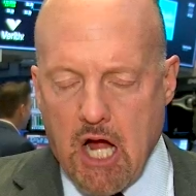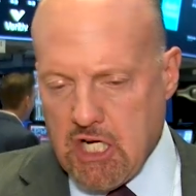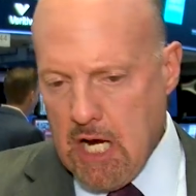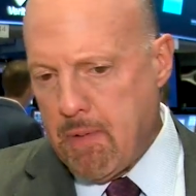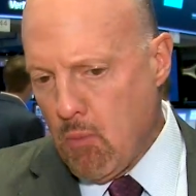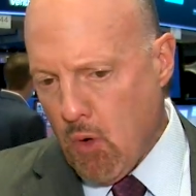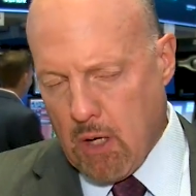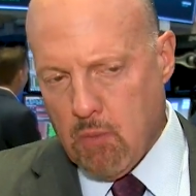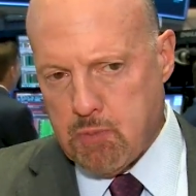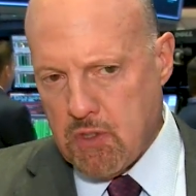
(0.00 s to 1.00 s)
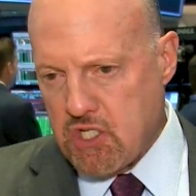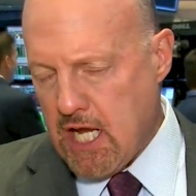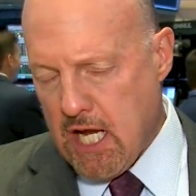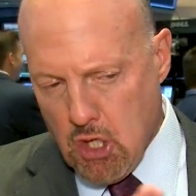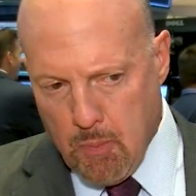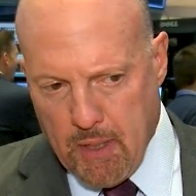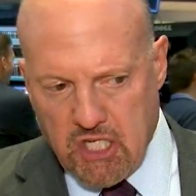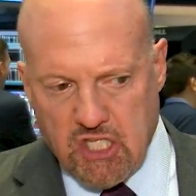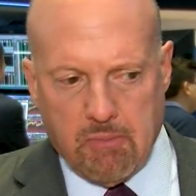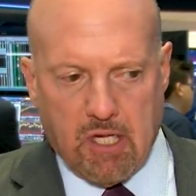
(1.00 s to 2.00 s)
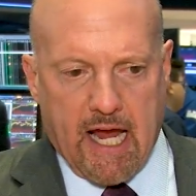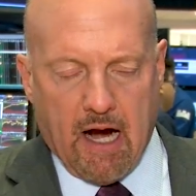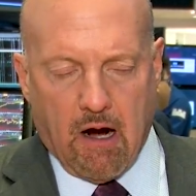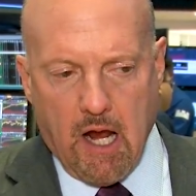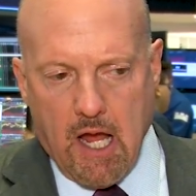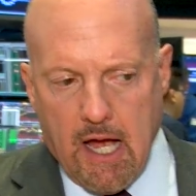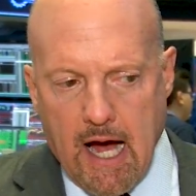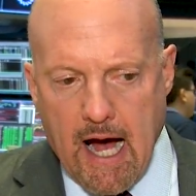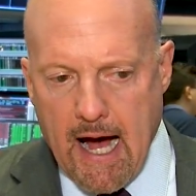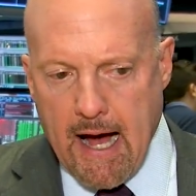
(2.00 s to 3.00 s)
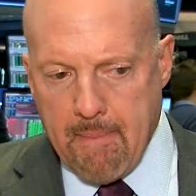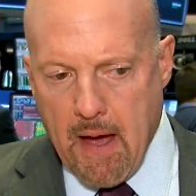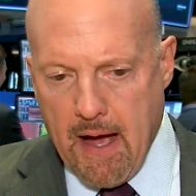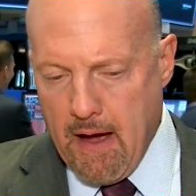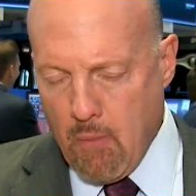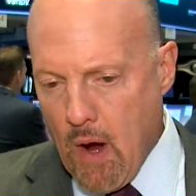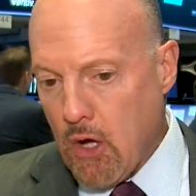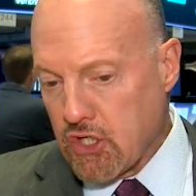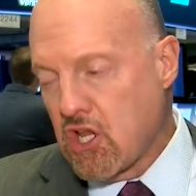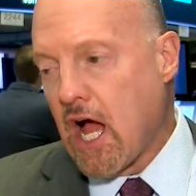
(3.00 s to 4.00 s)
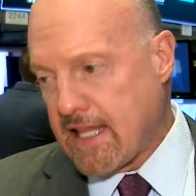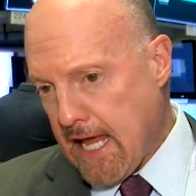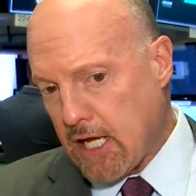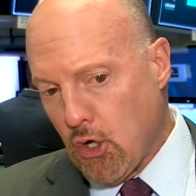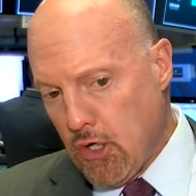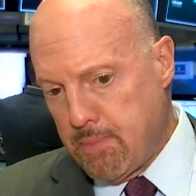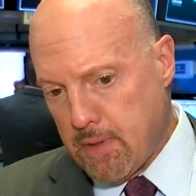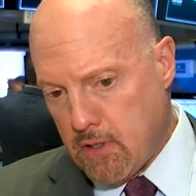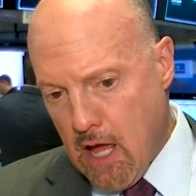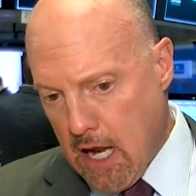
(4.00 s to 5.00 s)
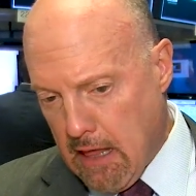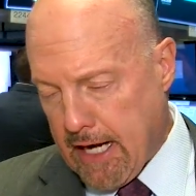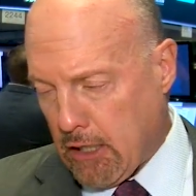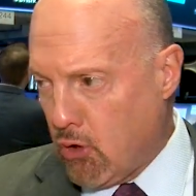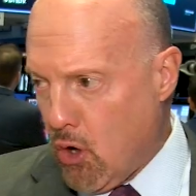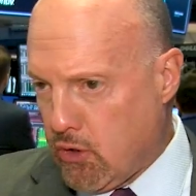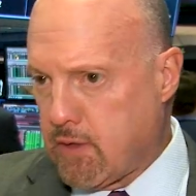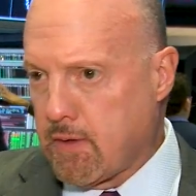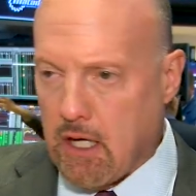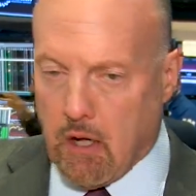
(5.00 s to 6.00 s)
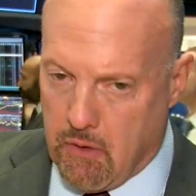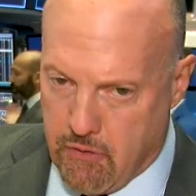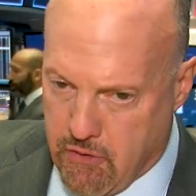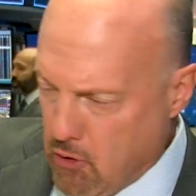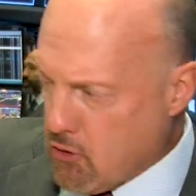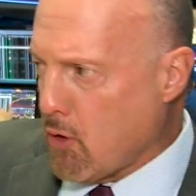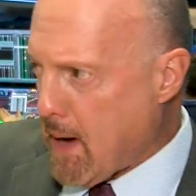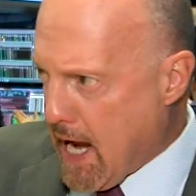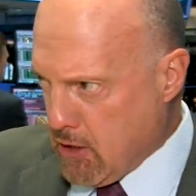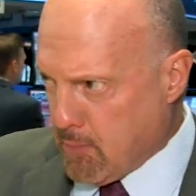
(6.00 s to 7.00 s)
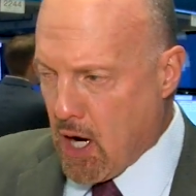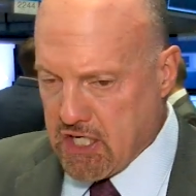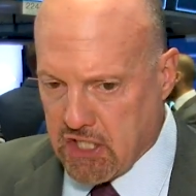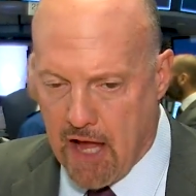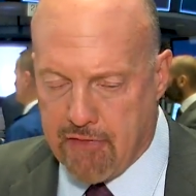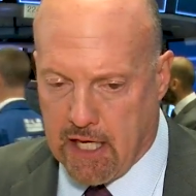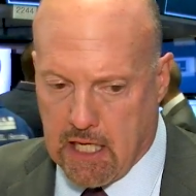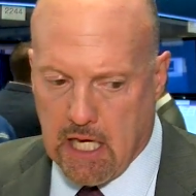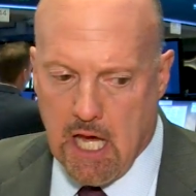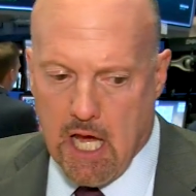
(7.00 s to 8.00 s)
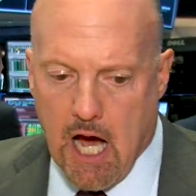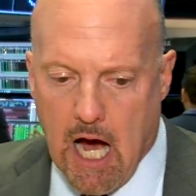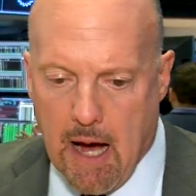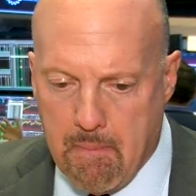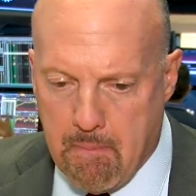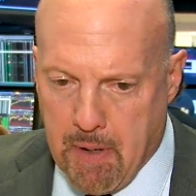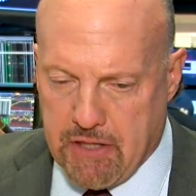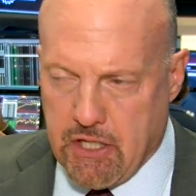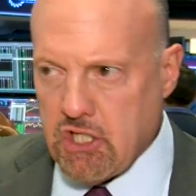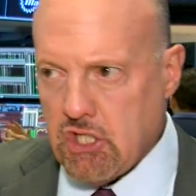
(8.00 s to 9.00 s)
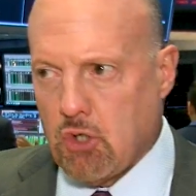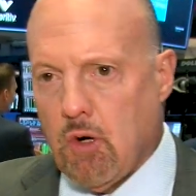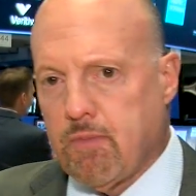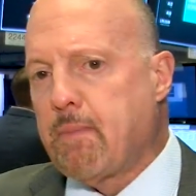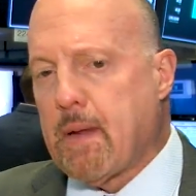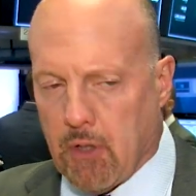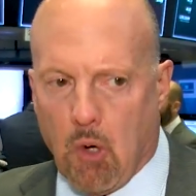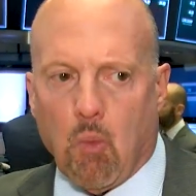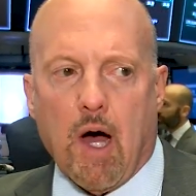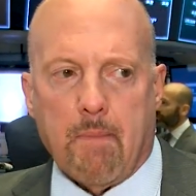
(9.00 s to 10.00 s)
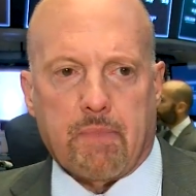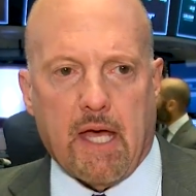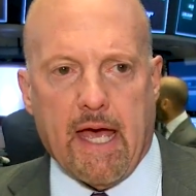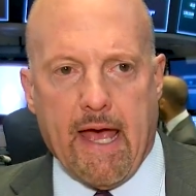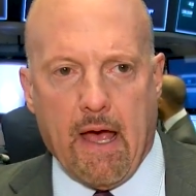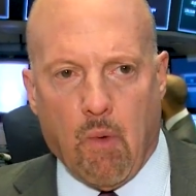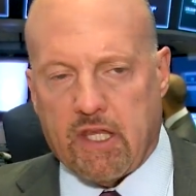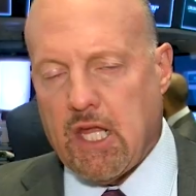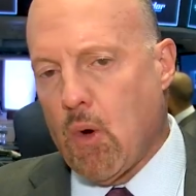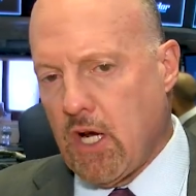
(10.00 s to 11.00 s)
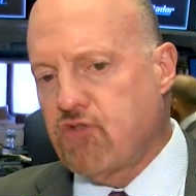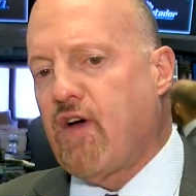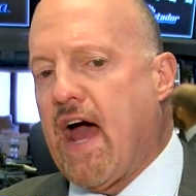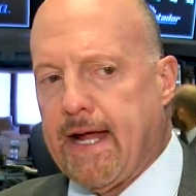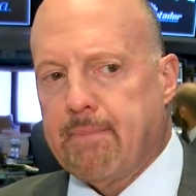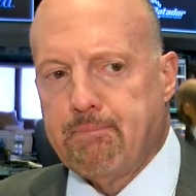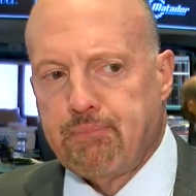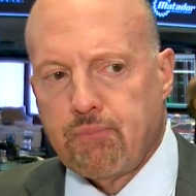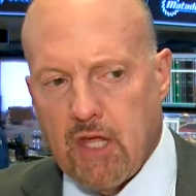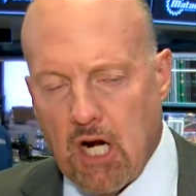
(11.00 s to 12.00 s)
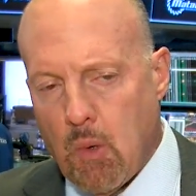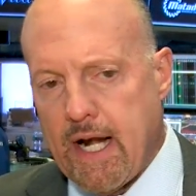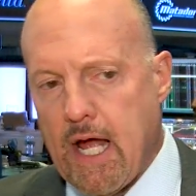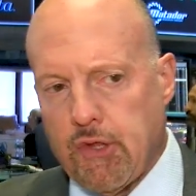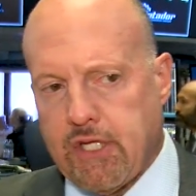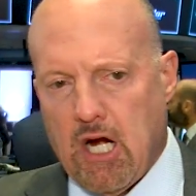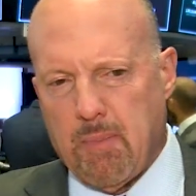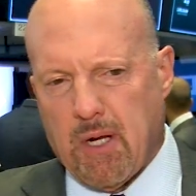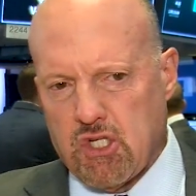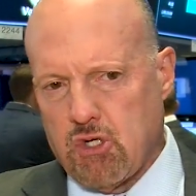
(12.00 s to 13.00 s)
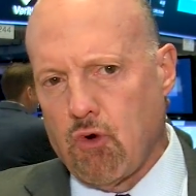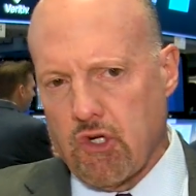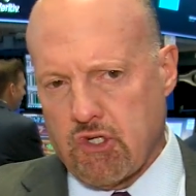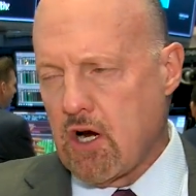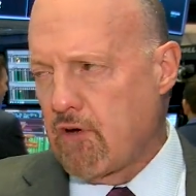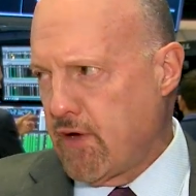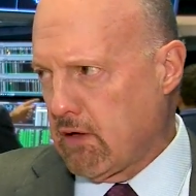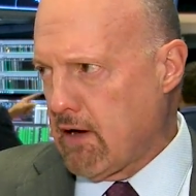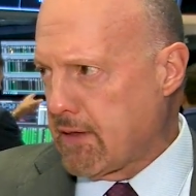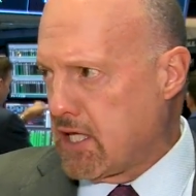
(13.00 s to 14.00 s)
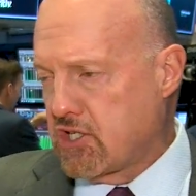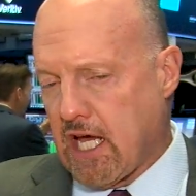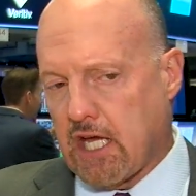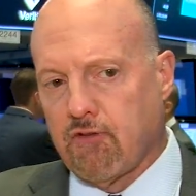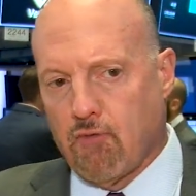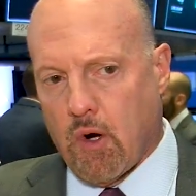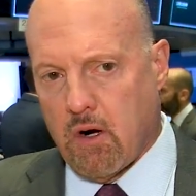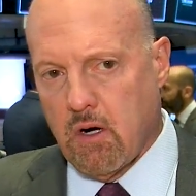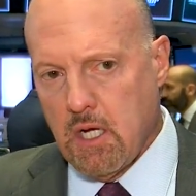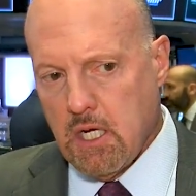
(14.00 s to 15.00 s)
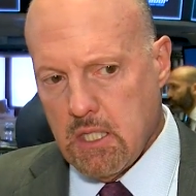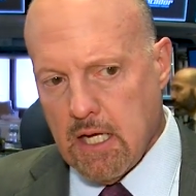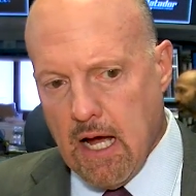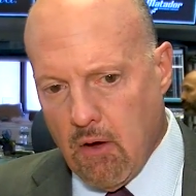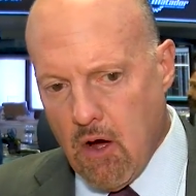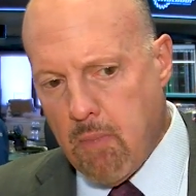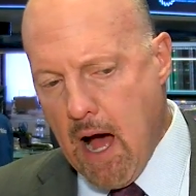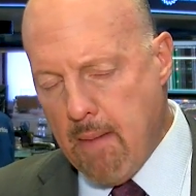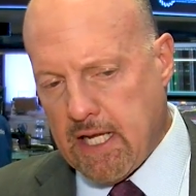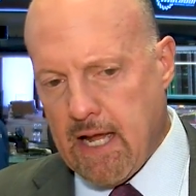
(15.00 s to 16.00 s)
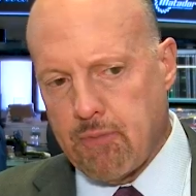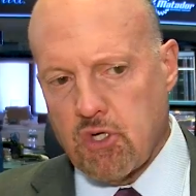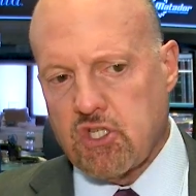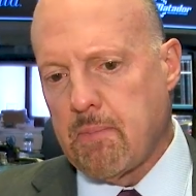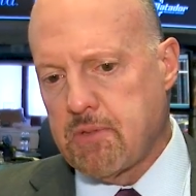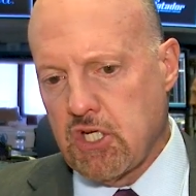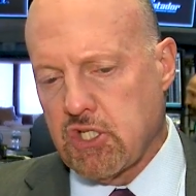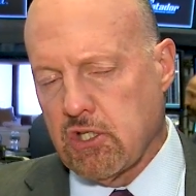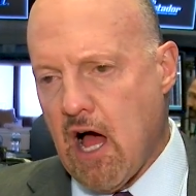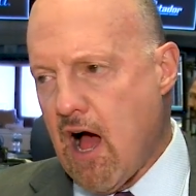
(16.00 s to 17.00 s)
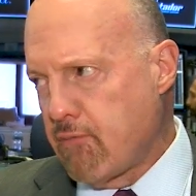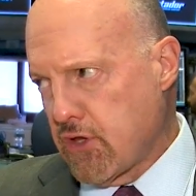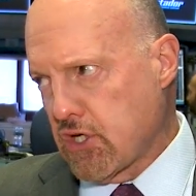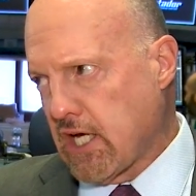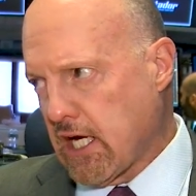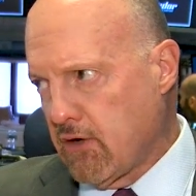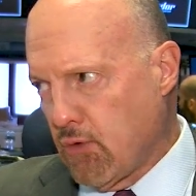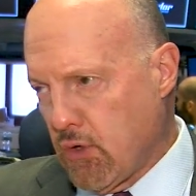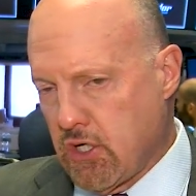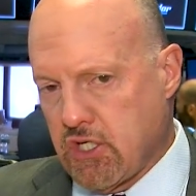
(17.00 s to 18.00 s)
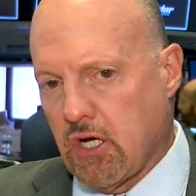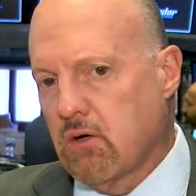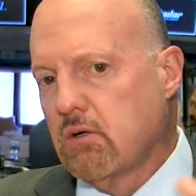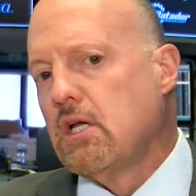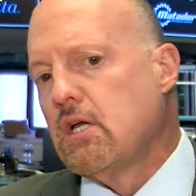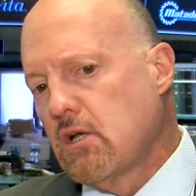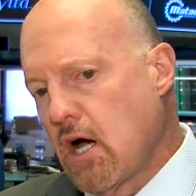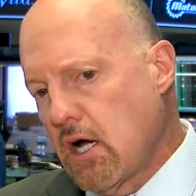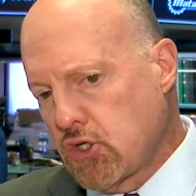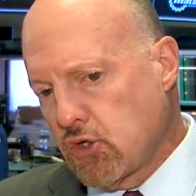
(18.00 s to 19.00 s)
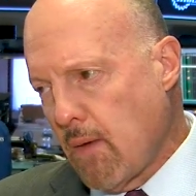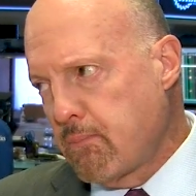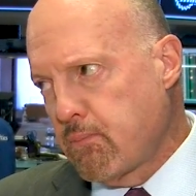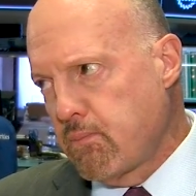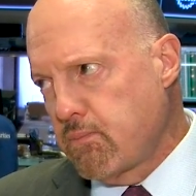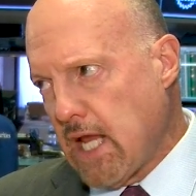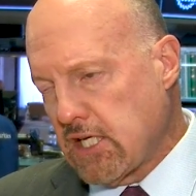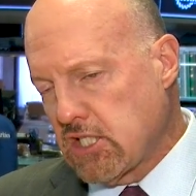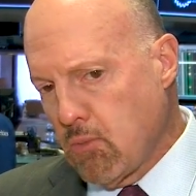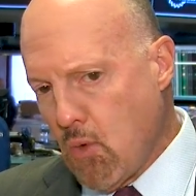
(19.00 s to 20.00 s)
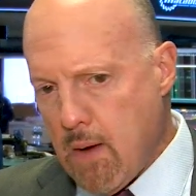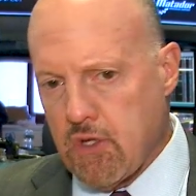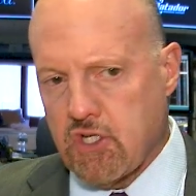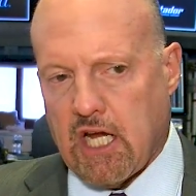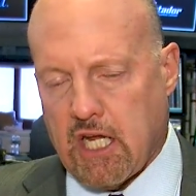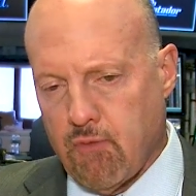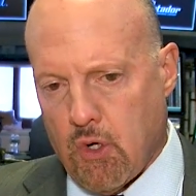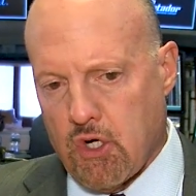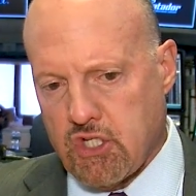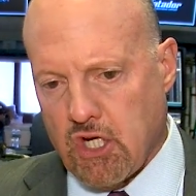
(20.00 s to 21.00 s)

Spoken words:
J.P. Morgan was pristine. Nobody seemed to care. Wells, not that good. Not a lot of growth. You know, they're paying the price, I think. But this is a group that people don't want. And what they want is FANG. They don't want healthcare because they're all trying to figure out the executive order. Now, Obama kept those subsidies alive with executive orders, so Trump takes them away with executive orders.